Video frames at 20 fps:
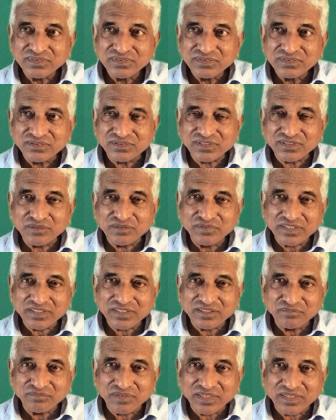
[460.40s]
So keep that
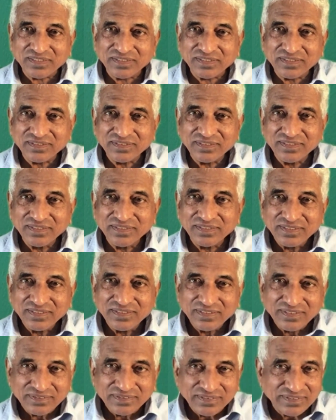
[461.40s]
in mind.
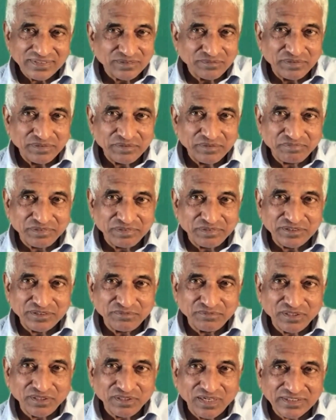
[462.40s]
There's a big
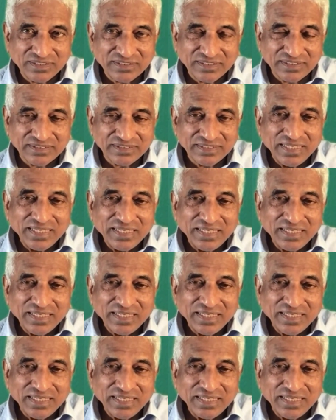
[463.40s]
principle God says.